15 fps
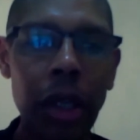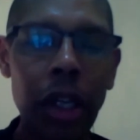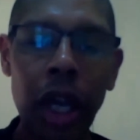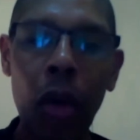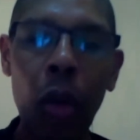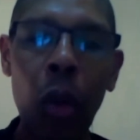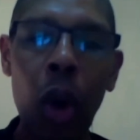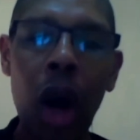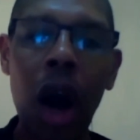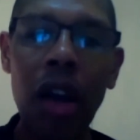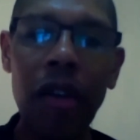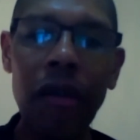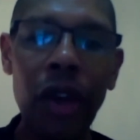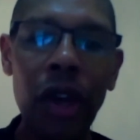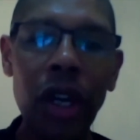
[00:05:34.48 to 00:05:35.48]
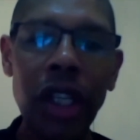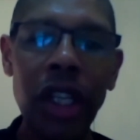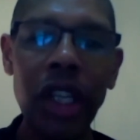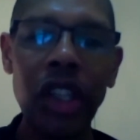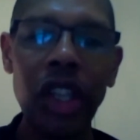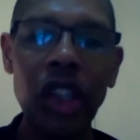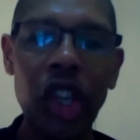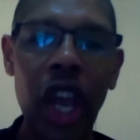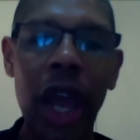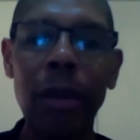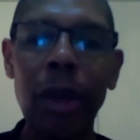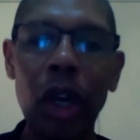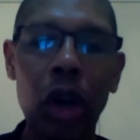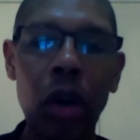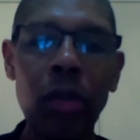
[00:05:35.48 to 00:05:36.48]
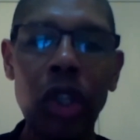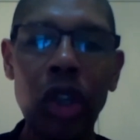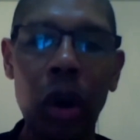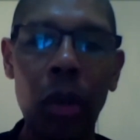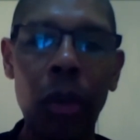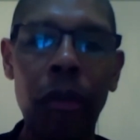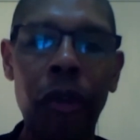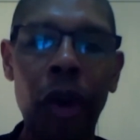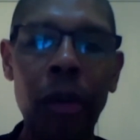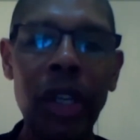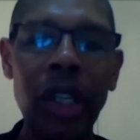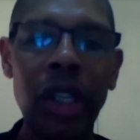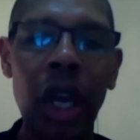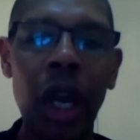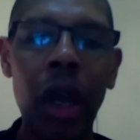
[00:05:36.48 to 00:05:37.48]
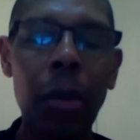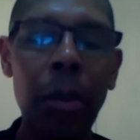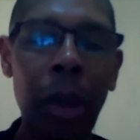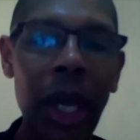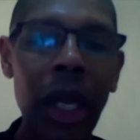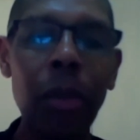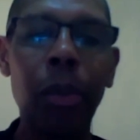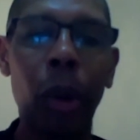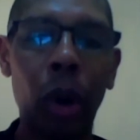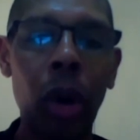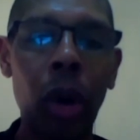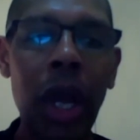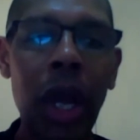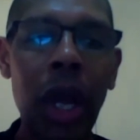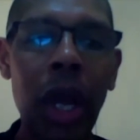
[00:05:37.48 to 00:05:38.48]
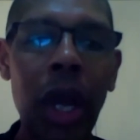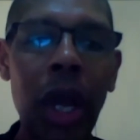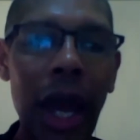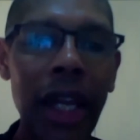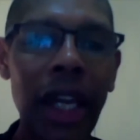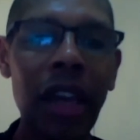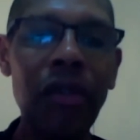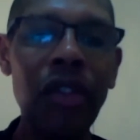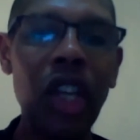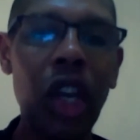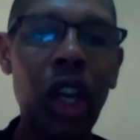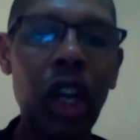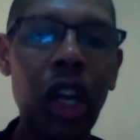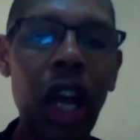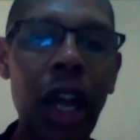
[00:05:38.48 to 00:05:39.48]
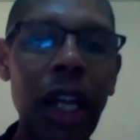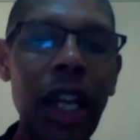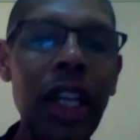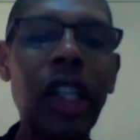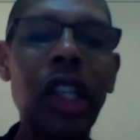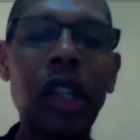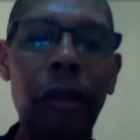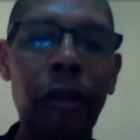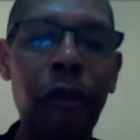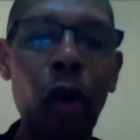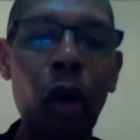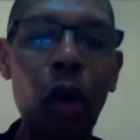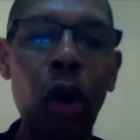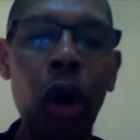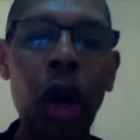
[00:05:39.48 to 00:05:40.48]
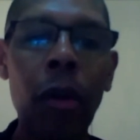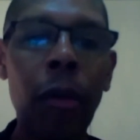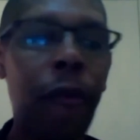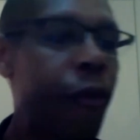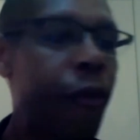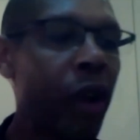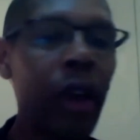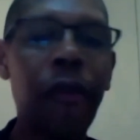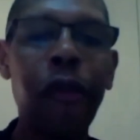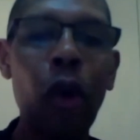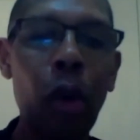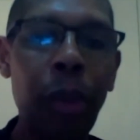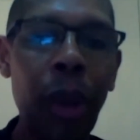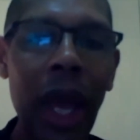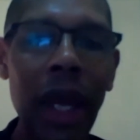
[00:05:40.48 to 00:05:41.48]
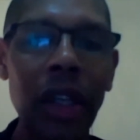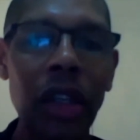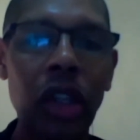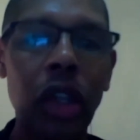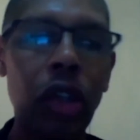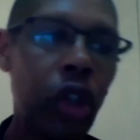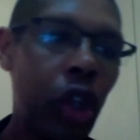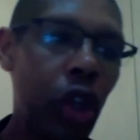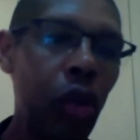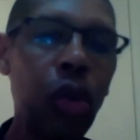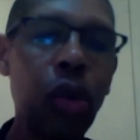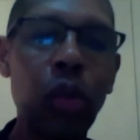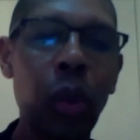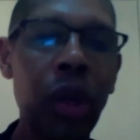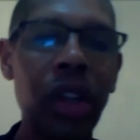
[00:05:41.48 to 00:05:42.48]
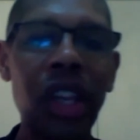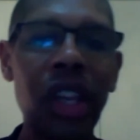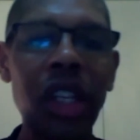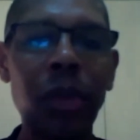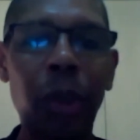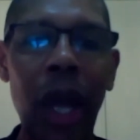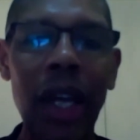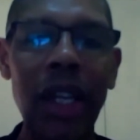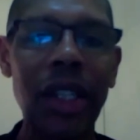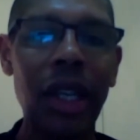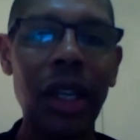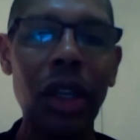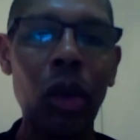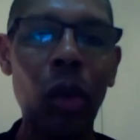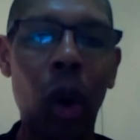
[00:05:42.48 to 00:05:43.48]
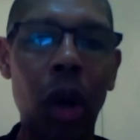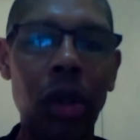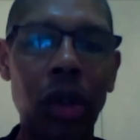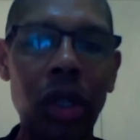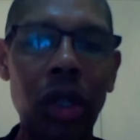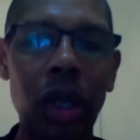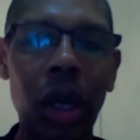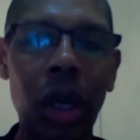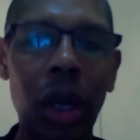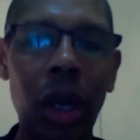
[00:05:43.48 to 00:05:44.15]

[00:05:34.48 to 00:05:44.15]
You know, what I've heard is the chairman comes up from his people and gives a list of 3 or 4 players. Choose one of these players that you want.